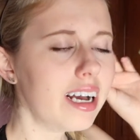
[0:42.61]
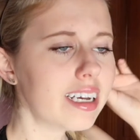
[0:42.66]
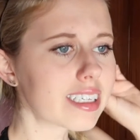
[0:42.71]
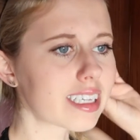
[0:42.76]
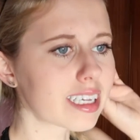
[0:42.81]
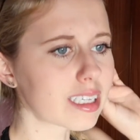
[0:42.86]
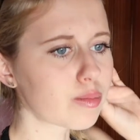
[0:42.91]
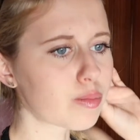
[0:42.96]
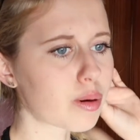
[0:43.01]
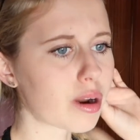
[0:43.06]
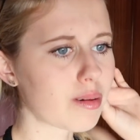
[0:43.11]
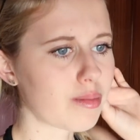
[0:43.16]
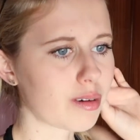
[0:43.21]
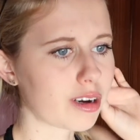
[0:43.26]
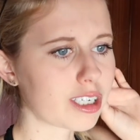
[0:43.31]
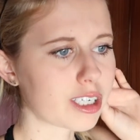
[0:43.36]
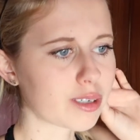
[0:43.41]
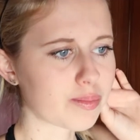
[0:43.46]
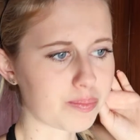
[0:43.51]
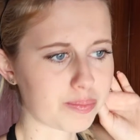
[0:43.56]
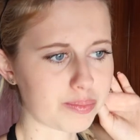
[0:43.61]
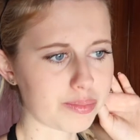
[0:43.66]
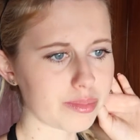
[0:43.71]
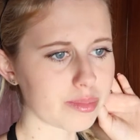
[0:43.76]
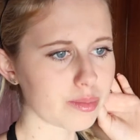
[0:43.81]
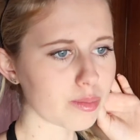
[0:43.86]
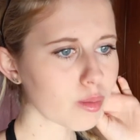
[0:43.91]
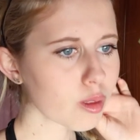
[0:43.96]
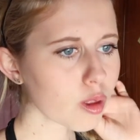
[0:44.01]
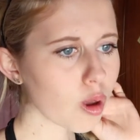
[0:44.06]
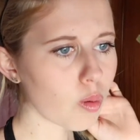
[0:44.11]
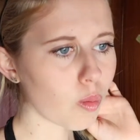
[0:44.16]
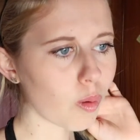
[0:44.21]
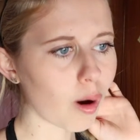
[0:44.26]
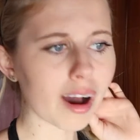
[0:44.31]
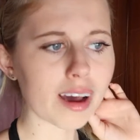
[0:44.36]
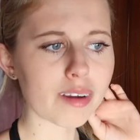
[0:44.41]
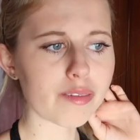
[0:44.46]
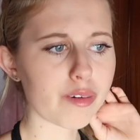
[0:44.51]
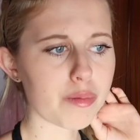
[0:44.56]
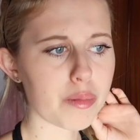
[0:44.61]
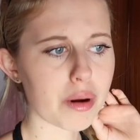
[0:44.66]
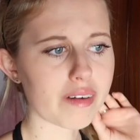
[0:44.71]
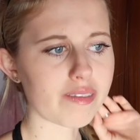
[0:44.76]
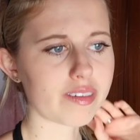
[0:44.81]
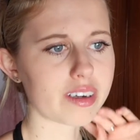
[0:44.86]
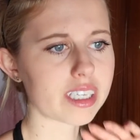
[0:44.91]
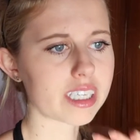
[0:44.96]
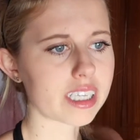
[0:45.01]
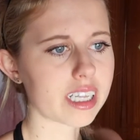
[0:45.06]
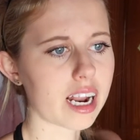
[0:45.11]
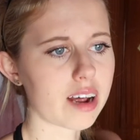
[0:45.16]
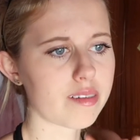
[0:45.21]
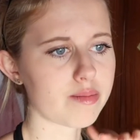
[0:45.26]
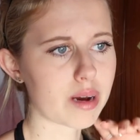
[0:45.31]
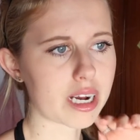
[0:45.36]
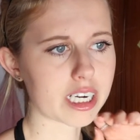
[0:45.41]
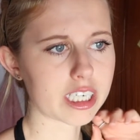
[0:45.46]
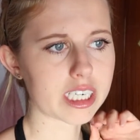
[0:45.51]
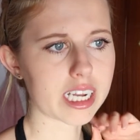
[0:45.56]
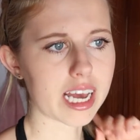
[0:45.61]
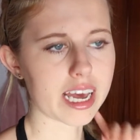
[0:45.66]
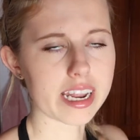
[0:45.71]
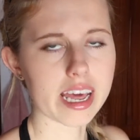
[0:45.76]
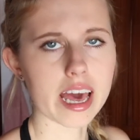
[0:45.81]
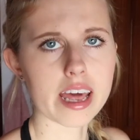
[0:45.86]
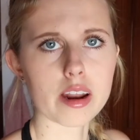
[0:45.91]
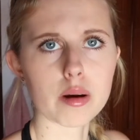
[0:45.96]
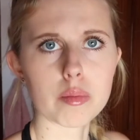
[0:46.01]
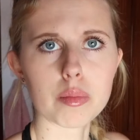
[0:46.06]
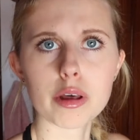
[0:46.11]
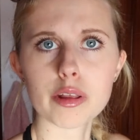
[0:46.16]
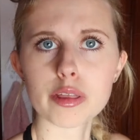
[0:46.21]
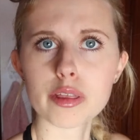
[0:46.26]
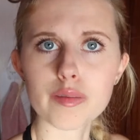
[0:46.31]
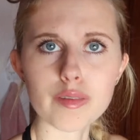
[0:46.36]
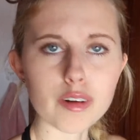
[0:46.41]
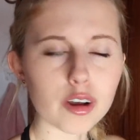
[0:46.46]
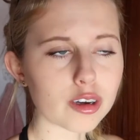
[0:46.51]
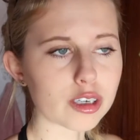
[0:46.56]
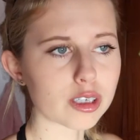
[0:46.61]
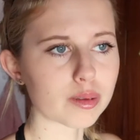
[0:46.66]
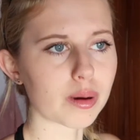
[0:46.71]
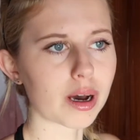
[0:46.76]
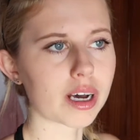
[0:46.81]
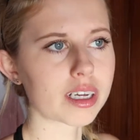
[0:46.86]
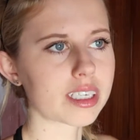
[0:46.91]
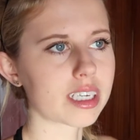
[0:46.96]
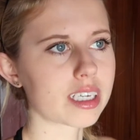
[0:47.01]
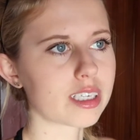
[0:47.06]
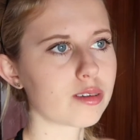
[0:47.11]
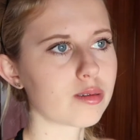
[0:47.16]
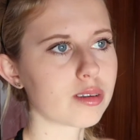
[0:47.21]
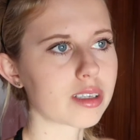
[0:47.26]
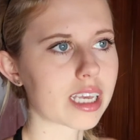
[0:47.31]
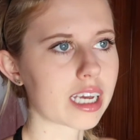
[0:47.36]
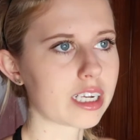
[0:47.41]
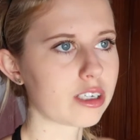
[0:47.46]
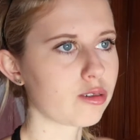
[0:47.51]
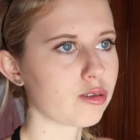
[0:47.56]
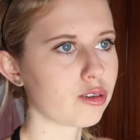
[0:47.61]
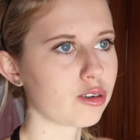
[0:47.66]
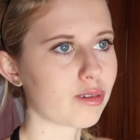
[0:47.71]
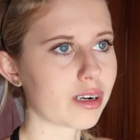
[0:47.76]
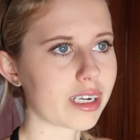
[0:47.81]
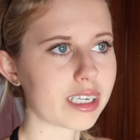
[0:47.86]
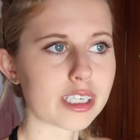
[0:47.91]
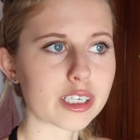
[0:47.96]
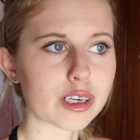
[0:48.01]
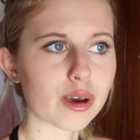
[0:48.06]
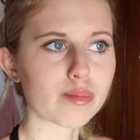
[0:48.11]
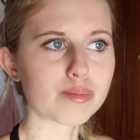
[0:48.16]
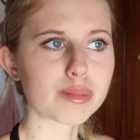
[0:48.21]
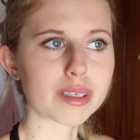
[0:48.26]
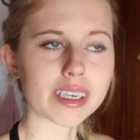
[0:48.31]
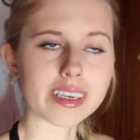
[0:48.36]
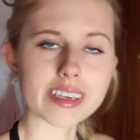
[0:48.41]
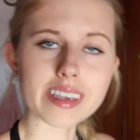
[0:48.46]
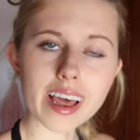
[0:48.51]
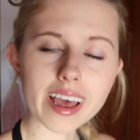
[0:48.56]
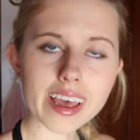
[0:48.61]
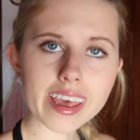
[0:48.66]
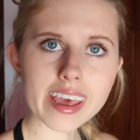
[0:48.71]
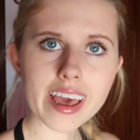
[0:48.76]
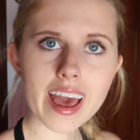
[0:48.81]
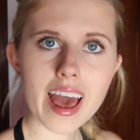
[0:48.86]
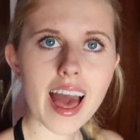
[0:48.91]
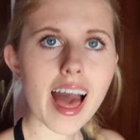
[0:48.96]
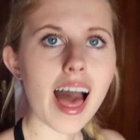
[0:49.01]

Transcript: So that's pretty much what I had for breakfast and then I've managed to edit and upload the vlog as well so that's all scheduled ready to go up tonight